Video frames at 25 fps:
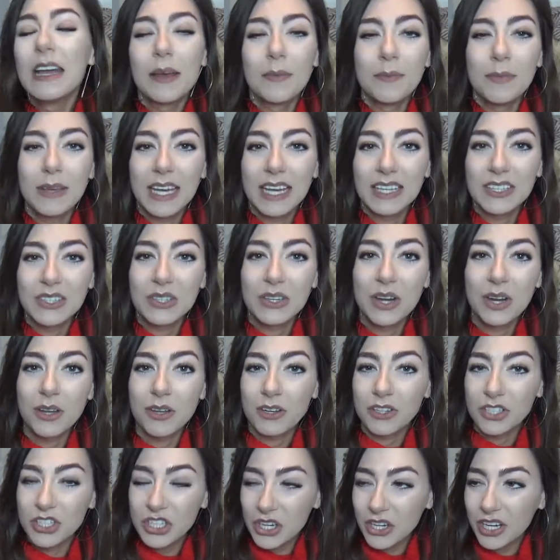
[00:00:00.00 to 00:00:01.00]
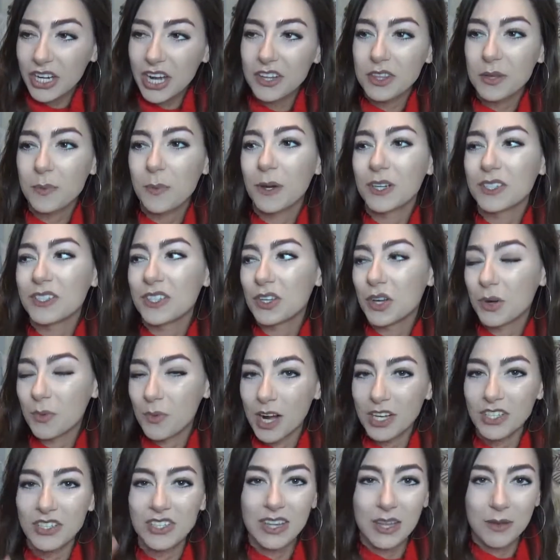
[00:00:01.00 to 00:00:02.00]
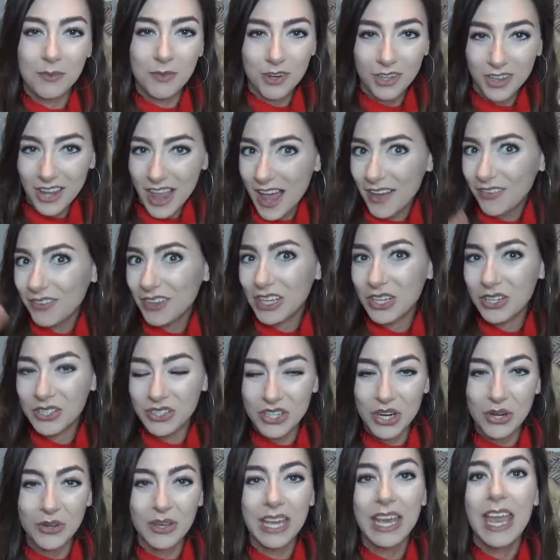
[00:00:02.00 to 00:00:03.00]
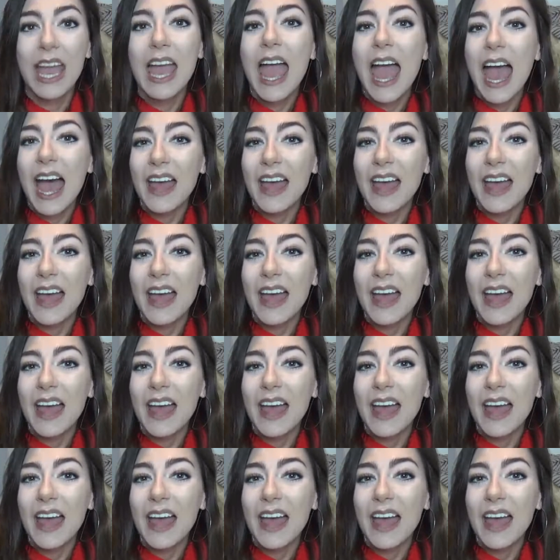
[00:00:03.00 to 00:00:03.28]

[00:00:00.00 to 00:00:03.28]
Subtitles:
because, you know, you're cheering on the person, you're watching them, you're laughing, you're joking,